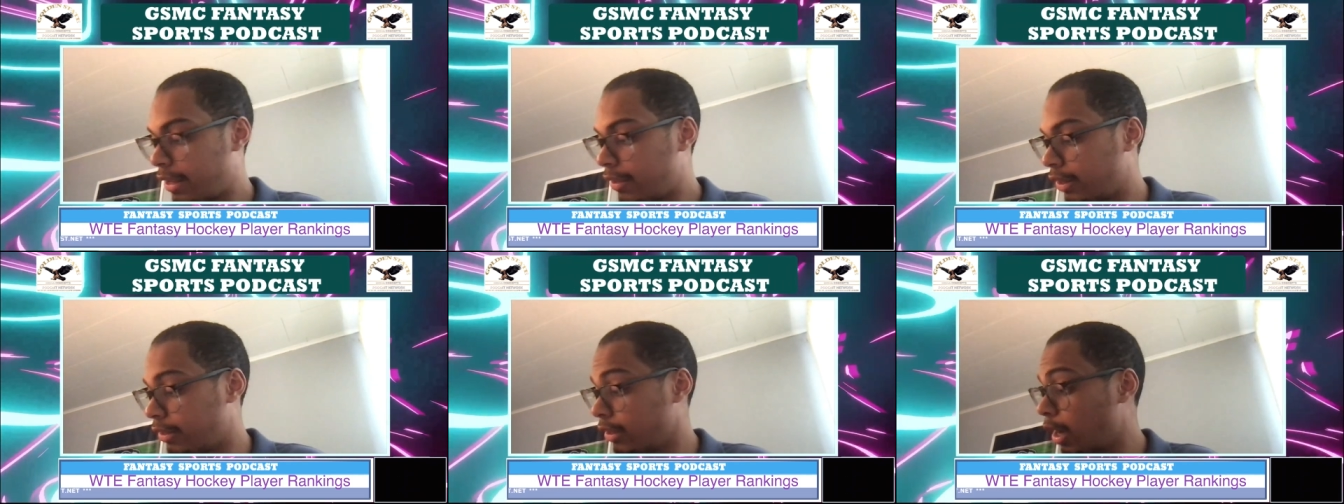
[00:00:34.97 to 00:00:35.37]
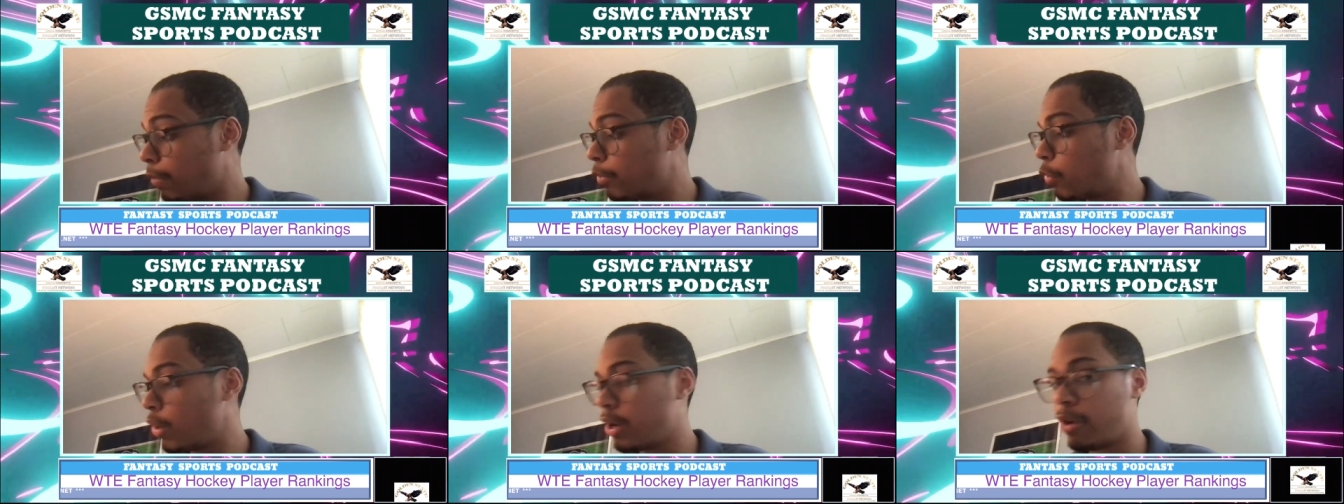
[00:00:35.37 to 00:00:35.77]
The
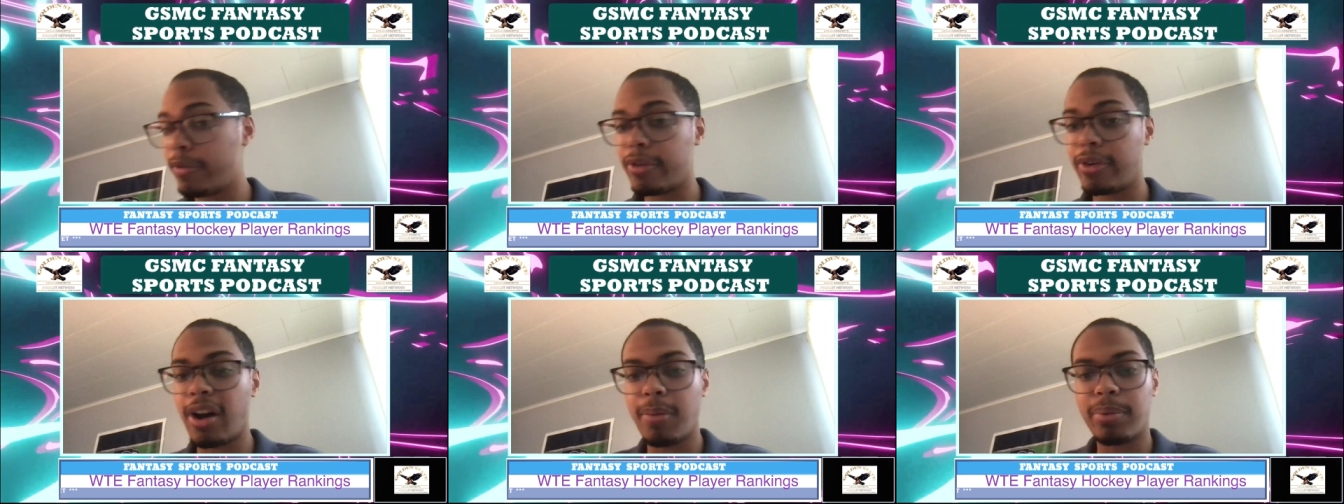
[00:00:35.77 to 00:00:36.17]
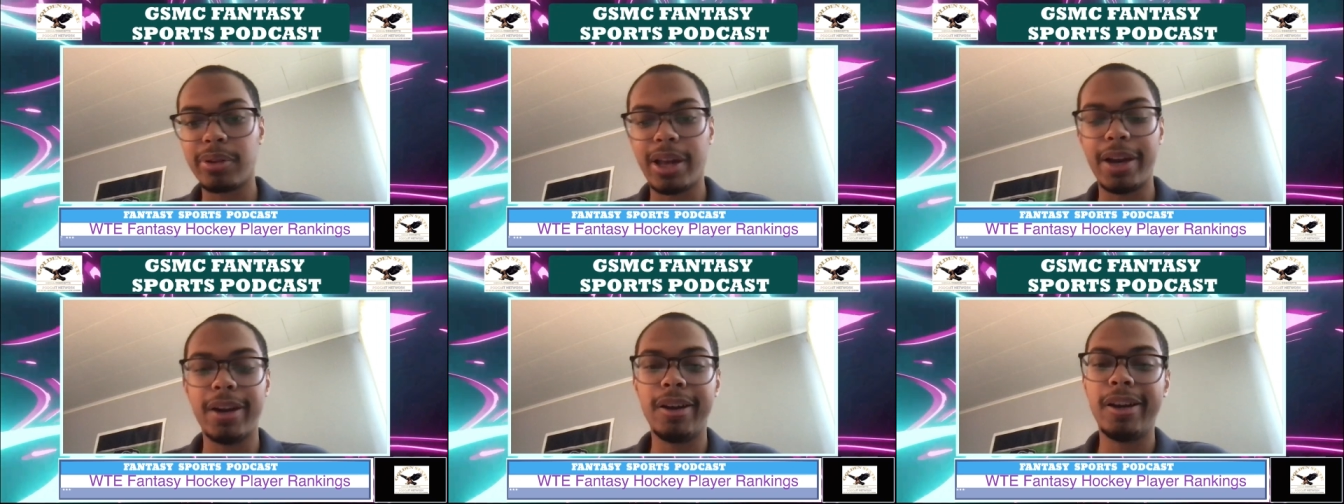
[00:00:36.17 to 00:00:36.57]
number one overall
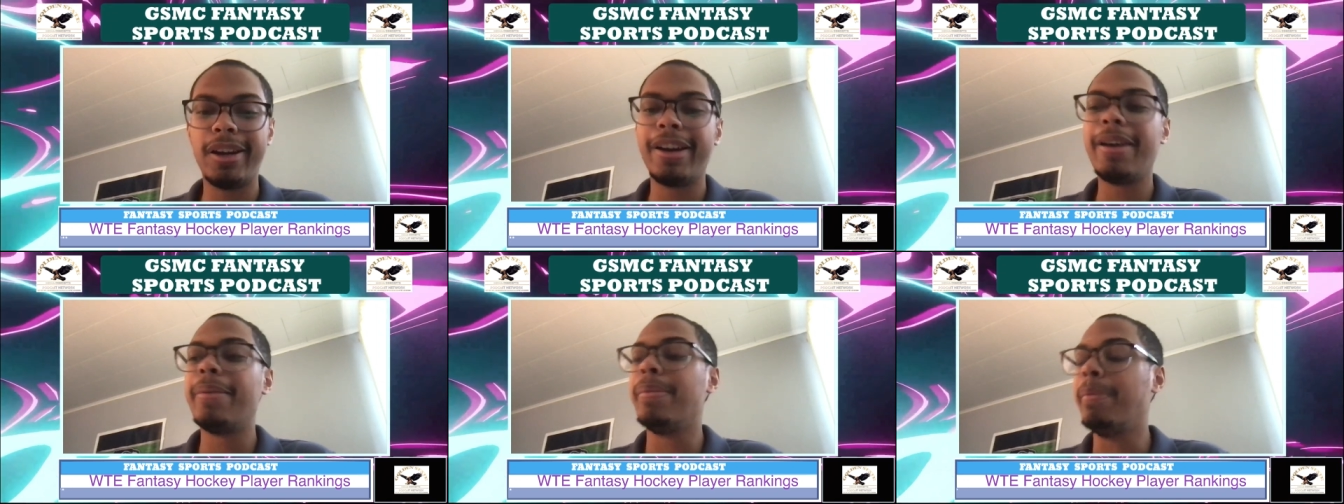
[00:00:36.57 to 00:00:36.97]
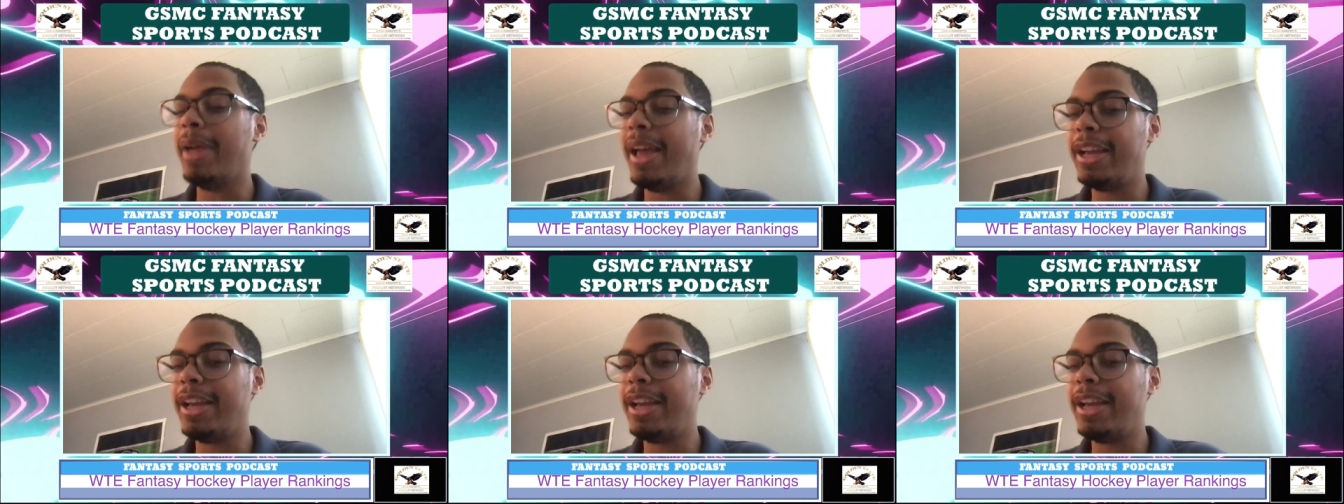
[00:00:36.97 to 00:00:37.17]
player may